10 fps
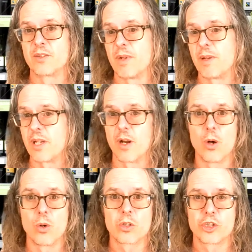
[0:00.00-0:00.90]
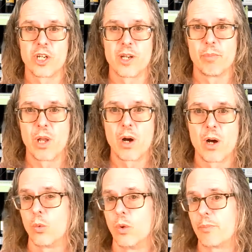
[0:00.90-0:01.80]
Maybe an oaked Chenin Blanc
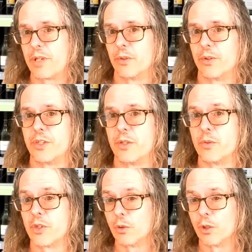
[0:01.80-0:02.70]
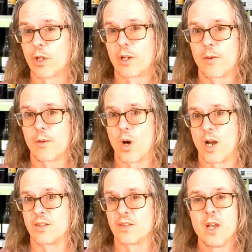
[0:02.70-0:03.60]
will appeal to you. So you look at
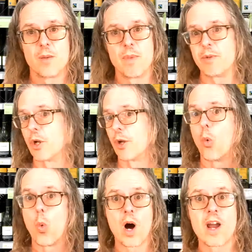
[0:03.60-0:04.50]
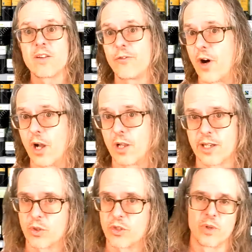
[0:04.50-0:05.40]
wines. Maybe you go to Wine Folly,
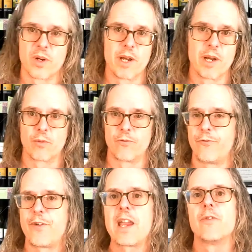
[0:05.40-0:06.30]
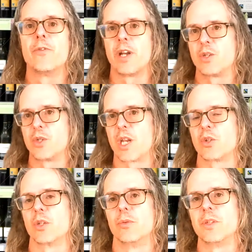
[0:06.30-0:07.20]
which is one of my favorite
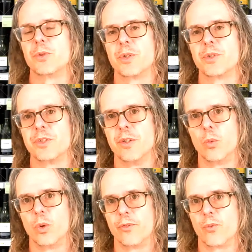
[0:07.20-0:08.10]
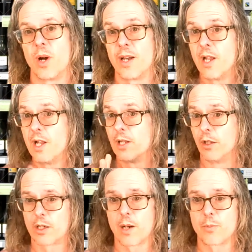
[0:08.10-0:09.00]
educational resources in the world of wine.
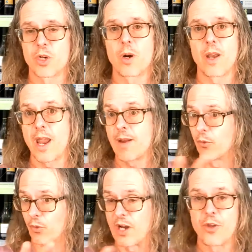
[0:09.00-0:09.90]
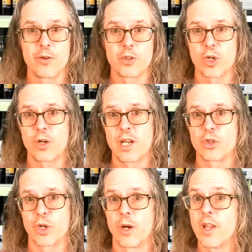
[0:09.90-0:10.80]
Look up Chardonnay right there in the Chardonnay
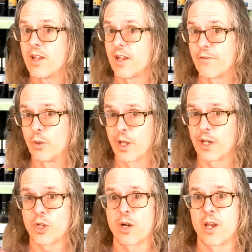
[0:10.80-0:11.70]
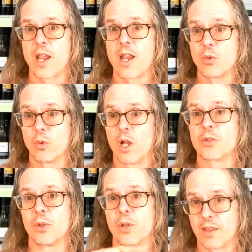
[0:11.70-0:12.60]
chart. If you like Chardonnay, you will
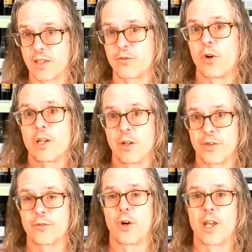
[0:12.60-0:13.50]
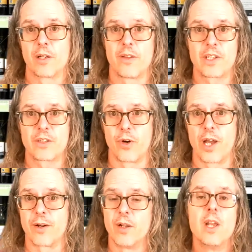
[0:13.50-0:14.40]
also like this varietal, this varietal, and this
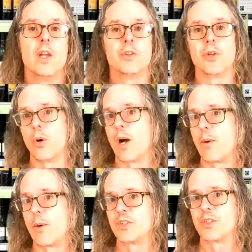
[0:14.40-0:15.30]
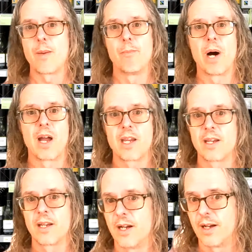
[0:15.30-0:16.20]
varietal. So I would say
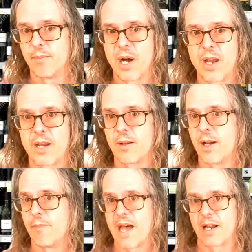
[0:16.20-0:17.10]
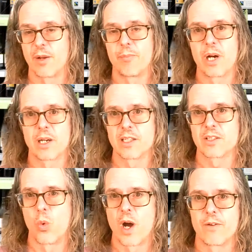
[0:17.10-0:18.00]
buying uh, buying uh, Madeline Puckette's
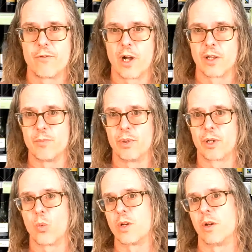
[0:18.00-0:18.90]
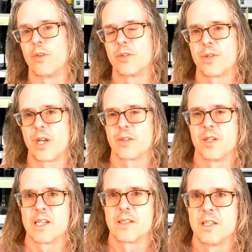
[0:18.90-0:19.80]
Wine Folly book, winner of the
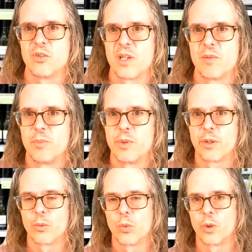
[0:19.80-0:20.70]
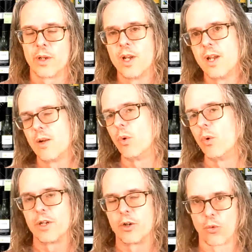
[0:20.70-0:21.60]
2019 James Beard Award, would
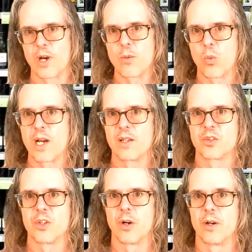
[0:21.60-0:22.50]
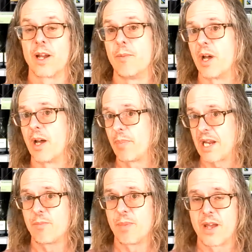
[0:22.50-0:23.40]
be a great way to start. I'm not
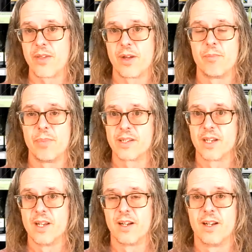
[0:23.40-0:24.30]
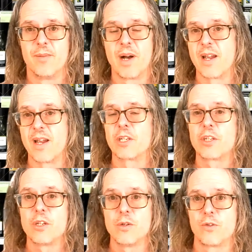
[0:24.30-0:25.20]
paid by them, but um, I am a
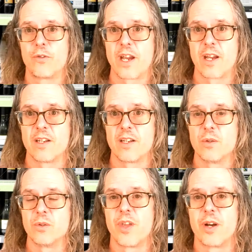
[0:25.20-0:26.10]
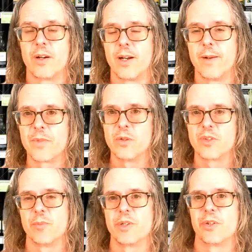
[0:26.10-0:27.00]
huge fan and use their uh, use
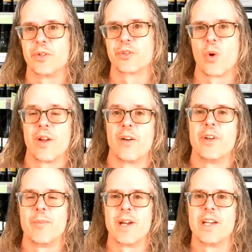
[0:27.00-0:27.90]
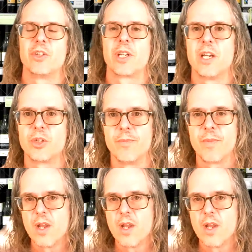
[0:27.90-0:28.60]
their materials quite often in my education.